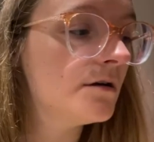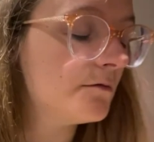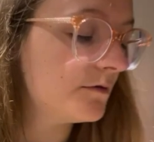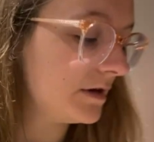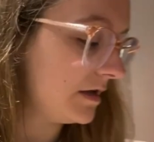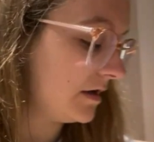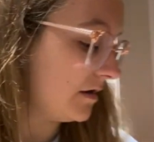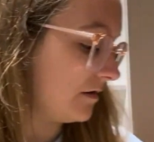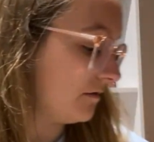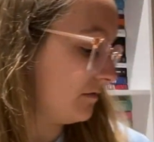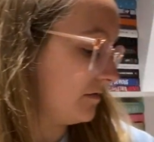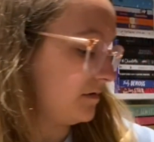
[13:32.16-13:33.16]
What are
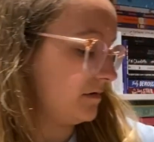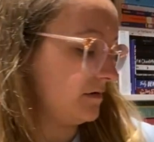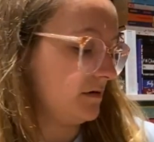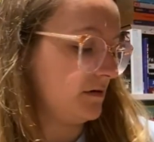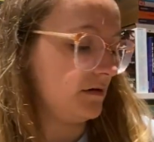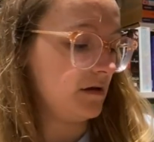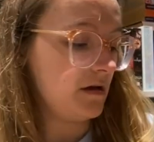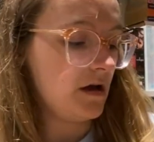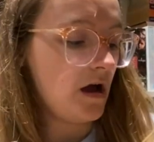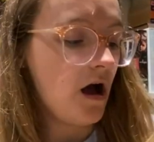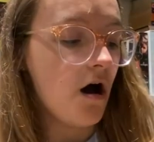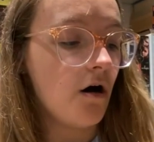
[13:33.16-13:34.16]
you?
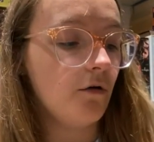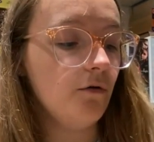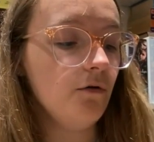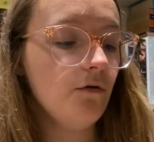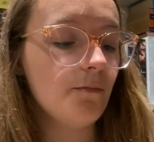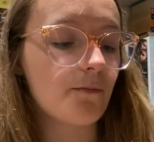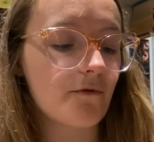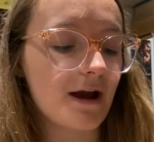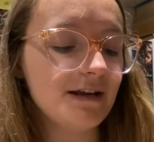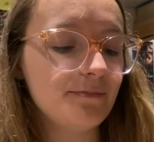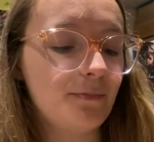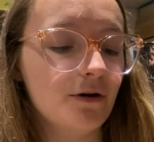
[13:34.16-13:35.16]
Oh,
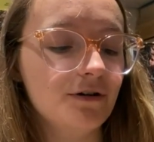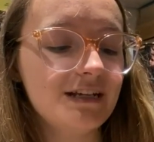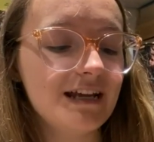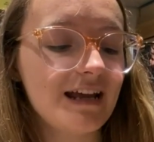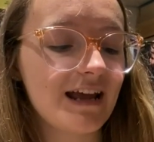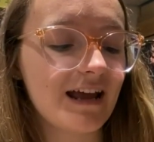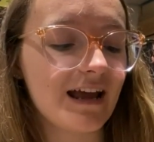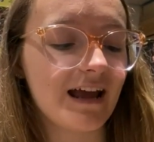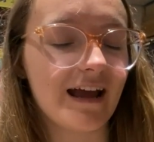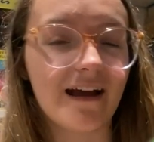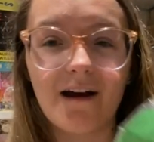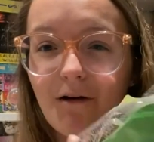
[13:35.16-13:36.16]
bread
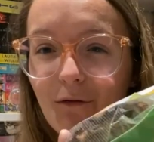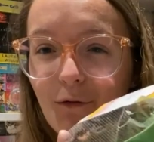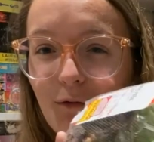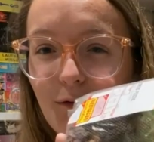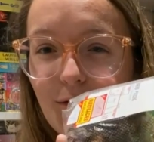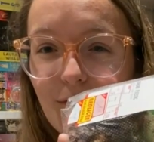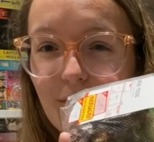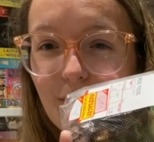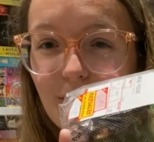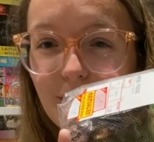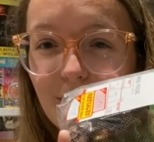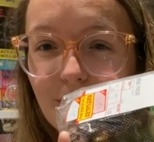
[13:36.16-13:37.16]
pudding.
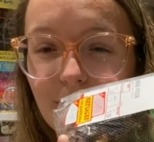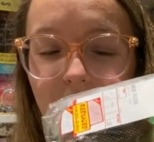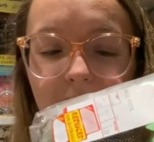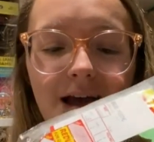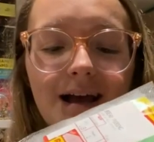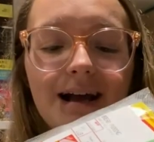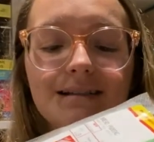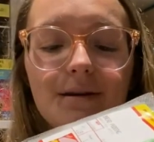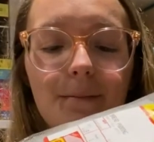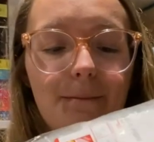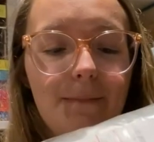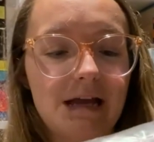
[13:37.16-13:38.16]
Oh, that's
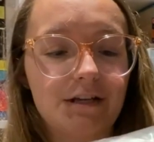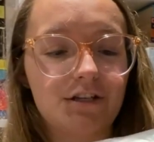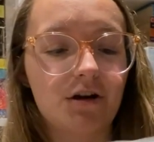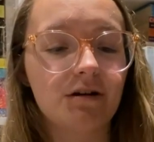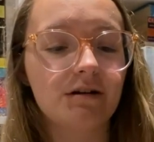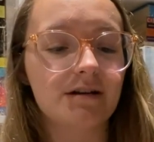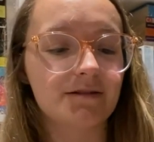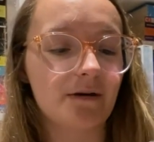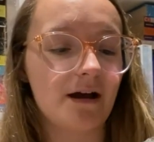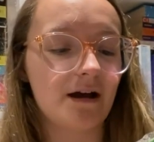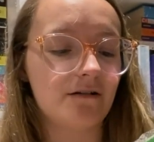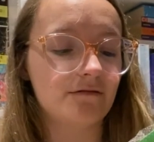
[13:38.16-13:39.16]
a big chunk as
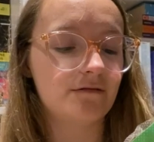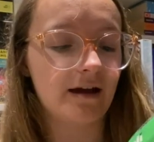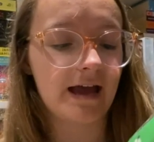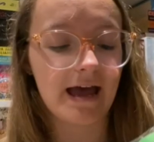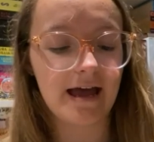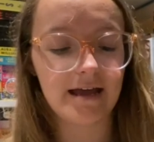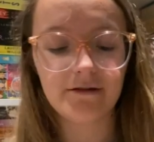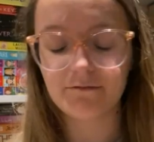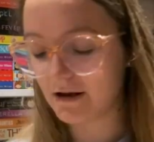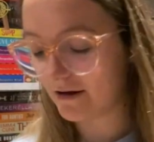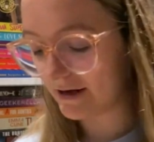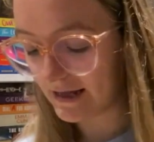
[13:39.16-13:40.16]
well. Okay, we're
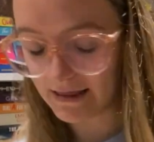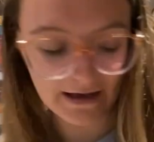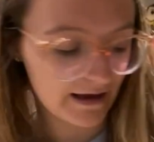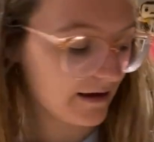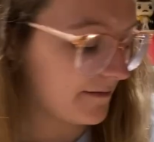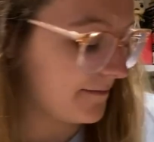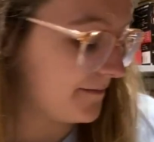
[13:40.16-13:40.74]
liking that.